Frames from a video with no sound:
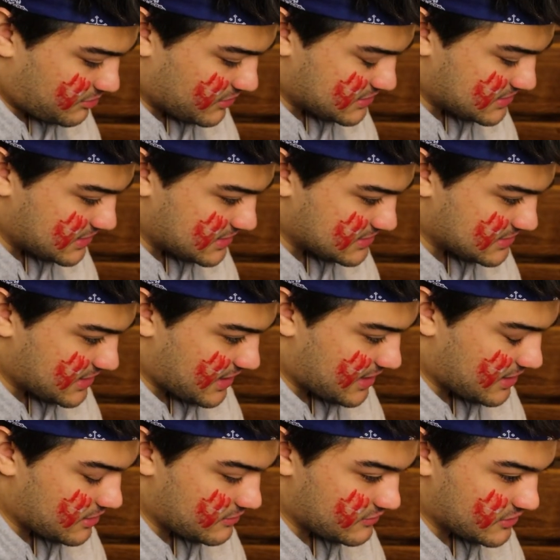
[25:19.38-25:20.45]
percent is that
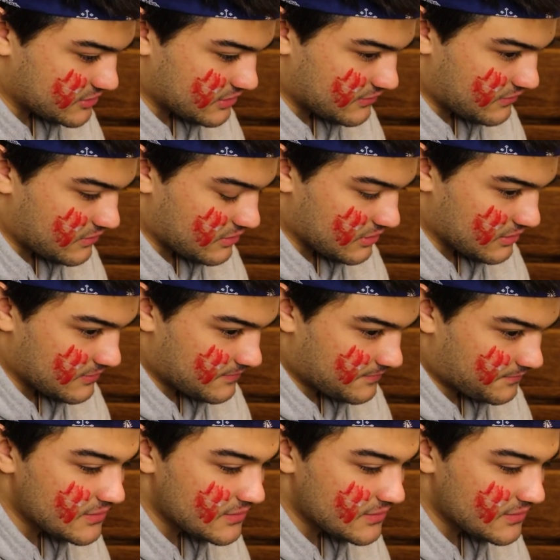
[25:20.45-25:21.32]
out of 104?